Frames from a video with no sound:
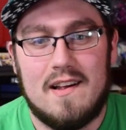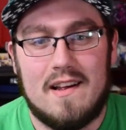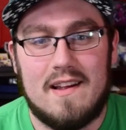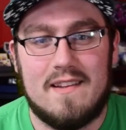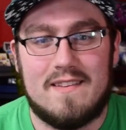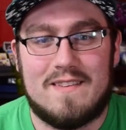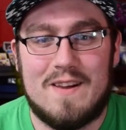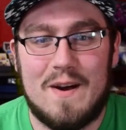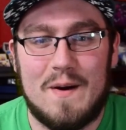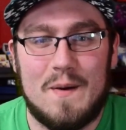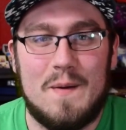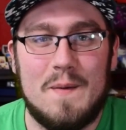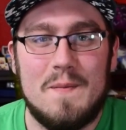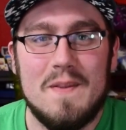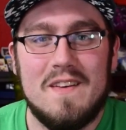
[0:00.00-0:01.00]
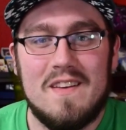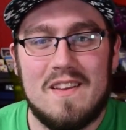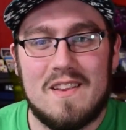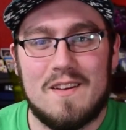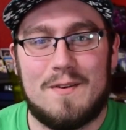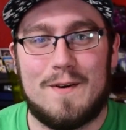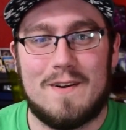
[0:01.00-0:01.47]
And so
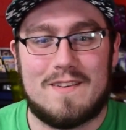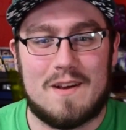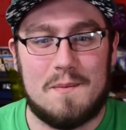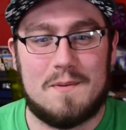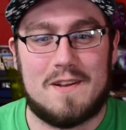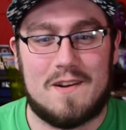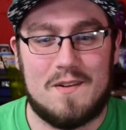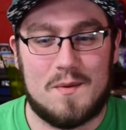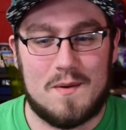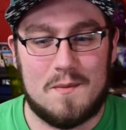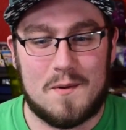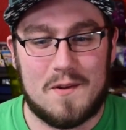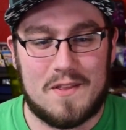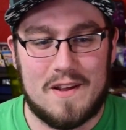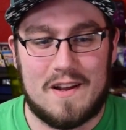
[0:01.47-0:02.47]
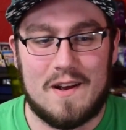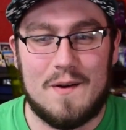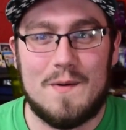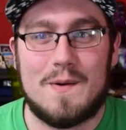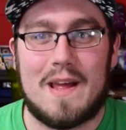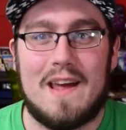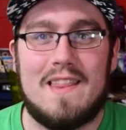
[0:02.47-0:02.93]
the first couple turns we were both like,
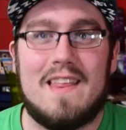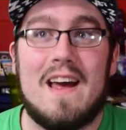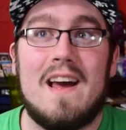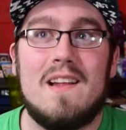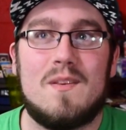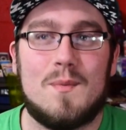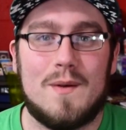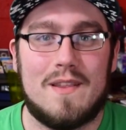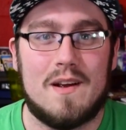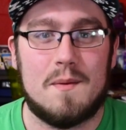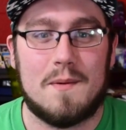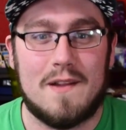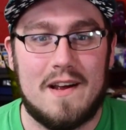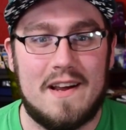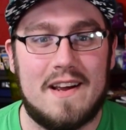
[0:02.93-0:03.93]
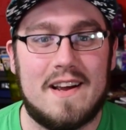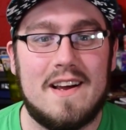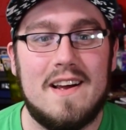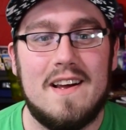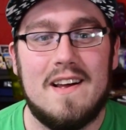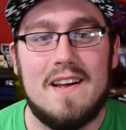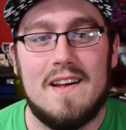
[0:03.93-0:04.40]
okay, that's what they're playing.
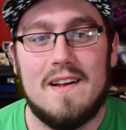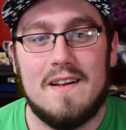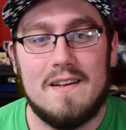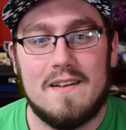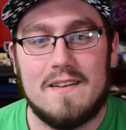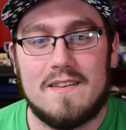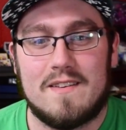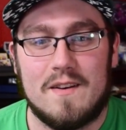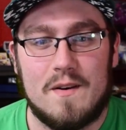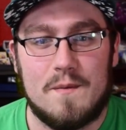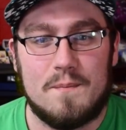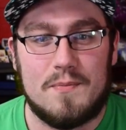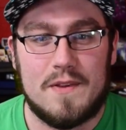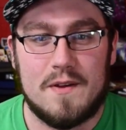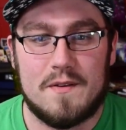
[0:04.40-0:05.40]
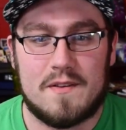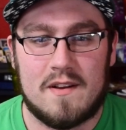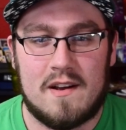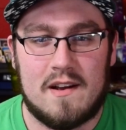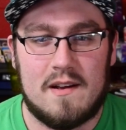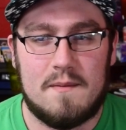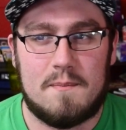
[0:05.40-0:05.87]
So it was
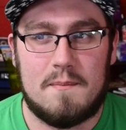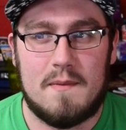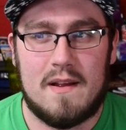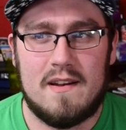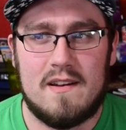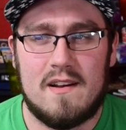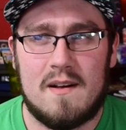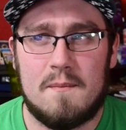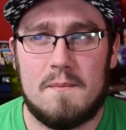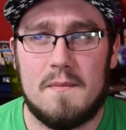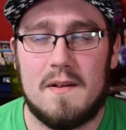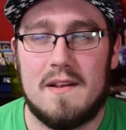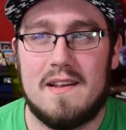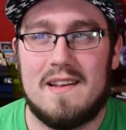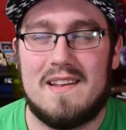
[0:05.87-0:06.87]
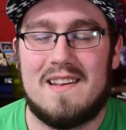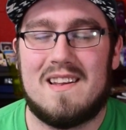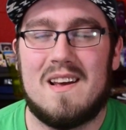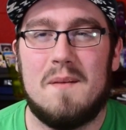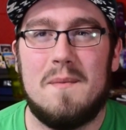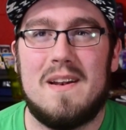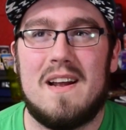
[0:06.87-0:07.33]
ended up
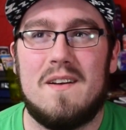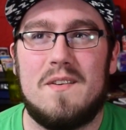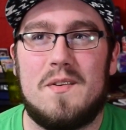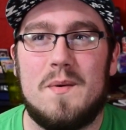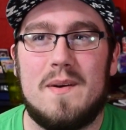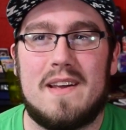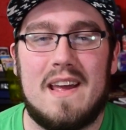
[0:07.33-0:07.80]
coming down to it.